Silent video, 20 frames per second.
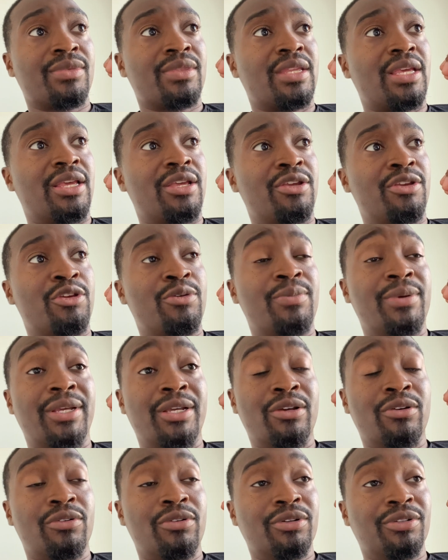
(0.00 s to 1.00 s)
and you've been
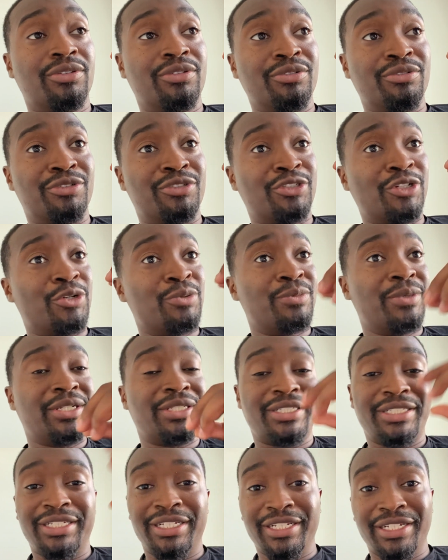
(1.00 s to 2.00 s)
going through so
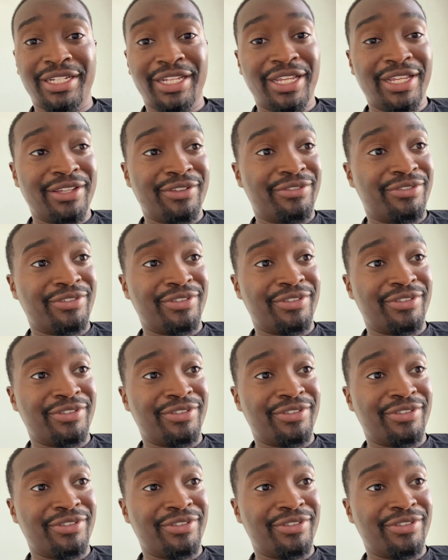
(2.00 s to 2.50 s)
much in your life.